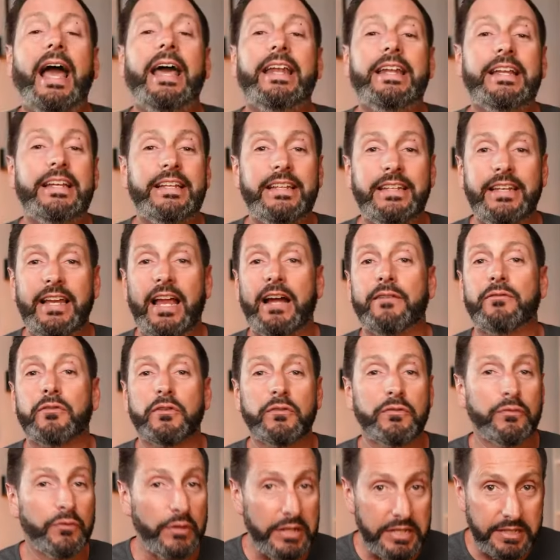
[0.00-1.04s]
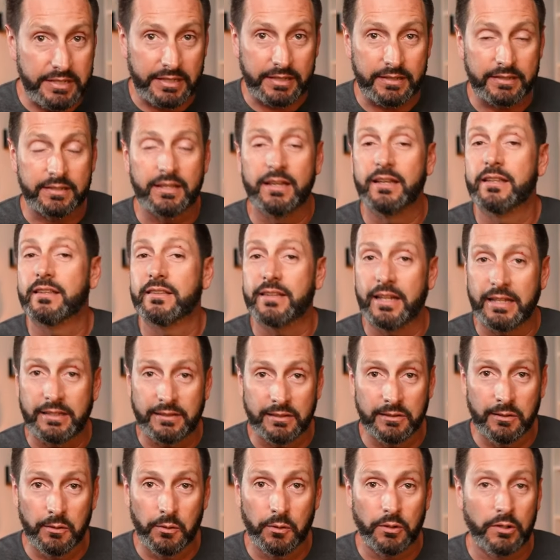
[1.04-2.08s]
and it never freezes. Thank
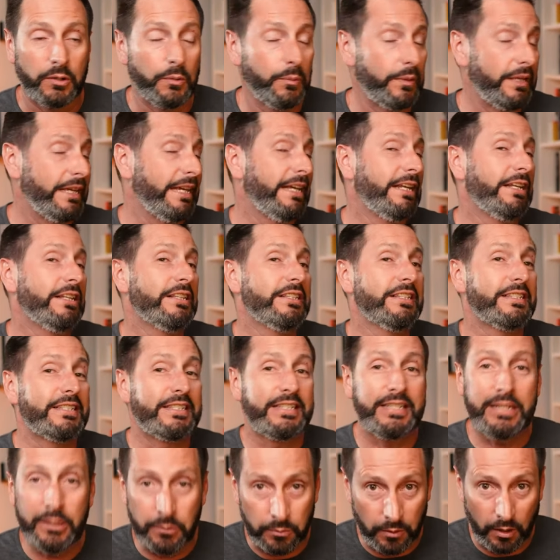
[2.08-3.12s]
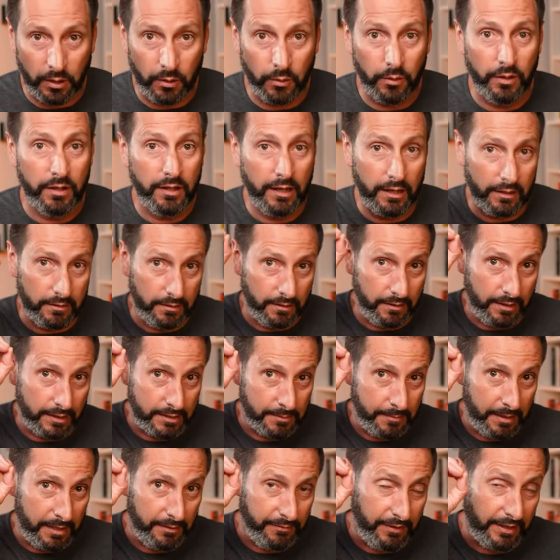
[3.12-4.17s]
the Lord. We get zero. As
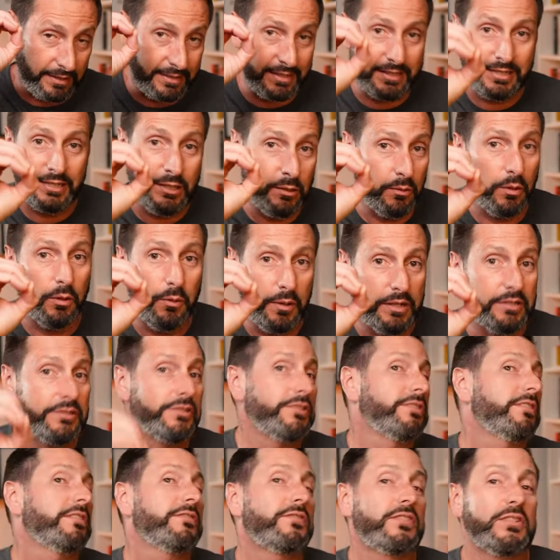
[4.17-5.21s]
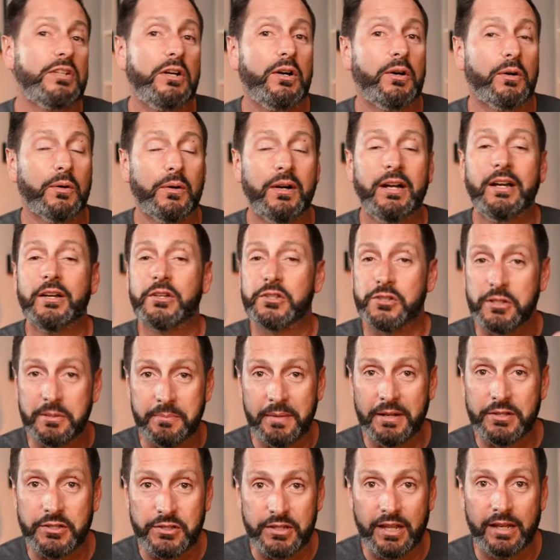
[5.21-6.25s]
a matter of fact, zero inches of snow. Should have
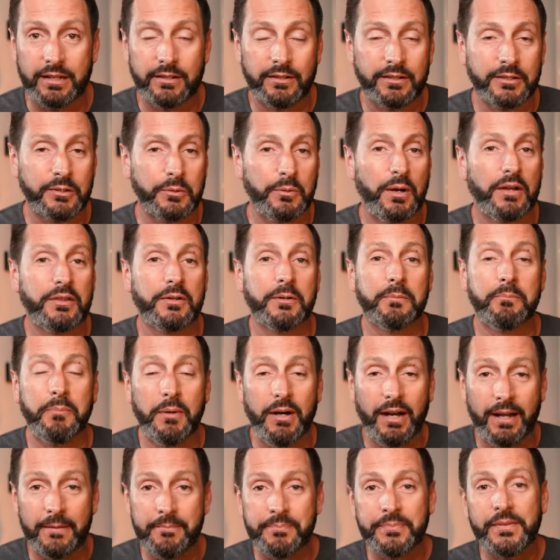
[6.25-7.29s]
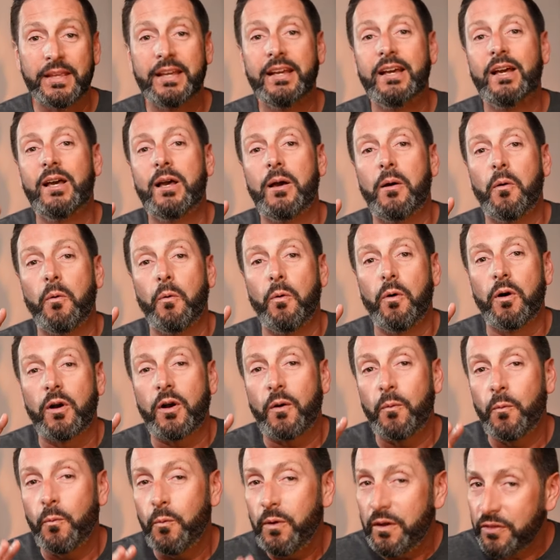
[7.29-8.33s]
mentioned that during the weather, but
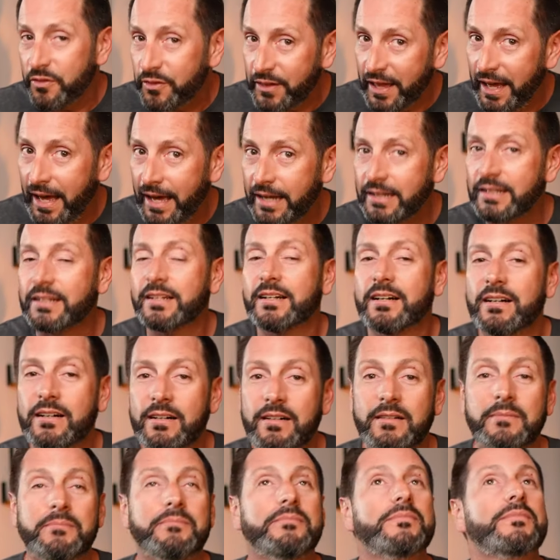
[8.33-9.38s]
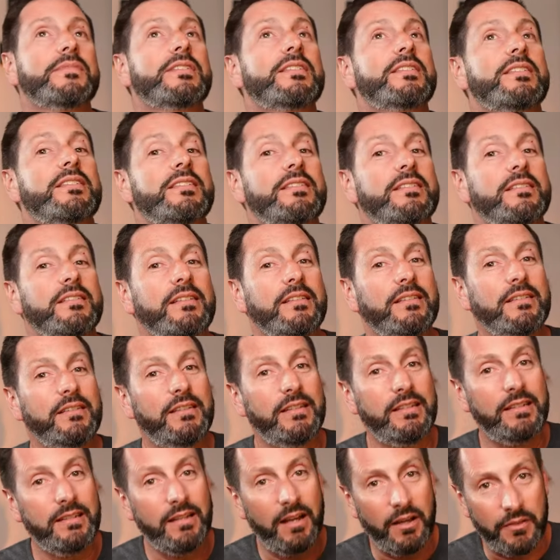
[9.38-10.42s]
with that comes
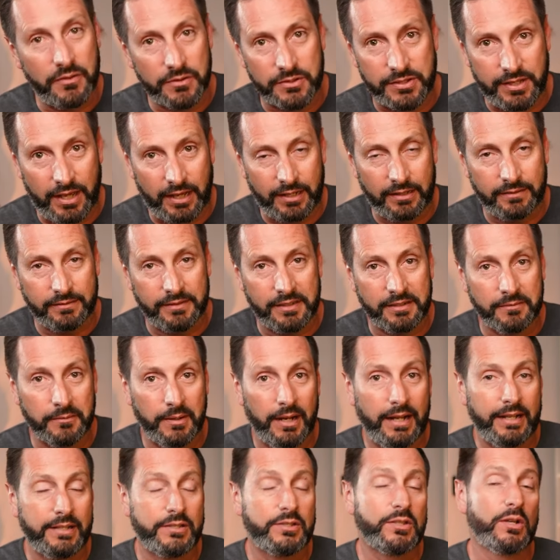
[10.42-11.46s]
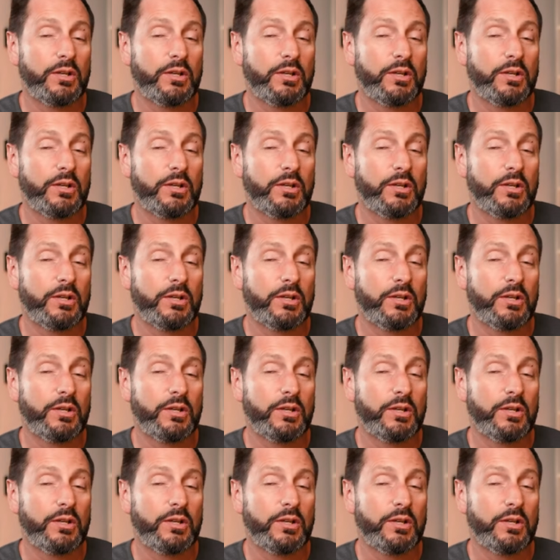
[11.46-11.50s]
the other side of it, right?